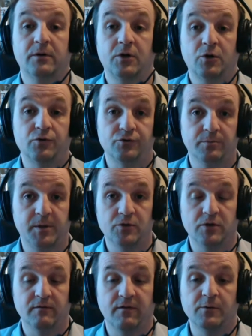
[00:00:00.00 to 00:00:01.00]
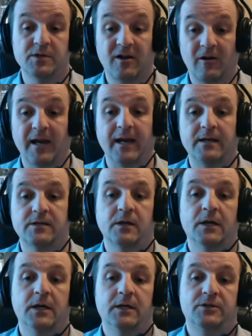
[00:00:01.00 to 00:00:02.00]
contribution of those clicks
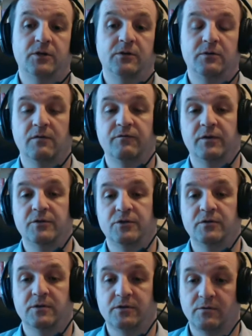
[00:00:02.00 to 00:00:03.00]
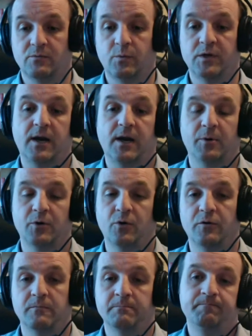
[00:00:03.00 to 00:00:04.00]
to conversions which happen
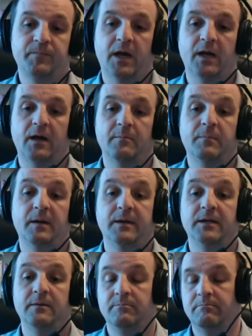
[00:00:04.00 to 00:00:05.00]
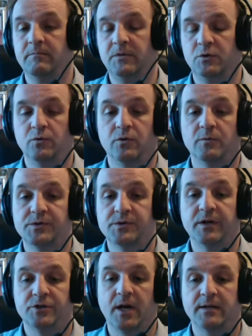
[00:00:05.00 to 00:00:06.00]
on maybe your normal
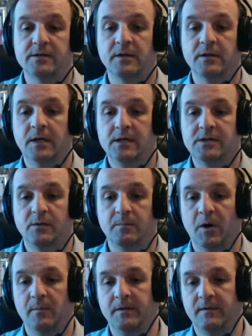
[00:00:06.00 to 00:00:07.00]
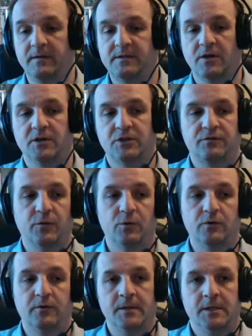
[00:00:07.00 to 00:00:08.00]
search ads. So it might be the search for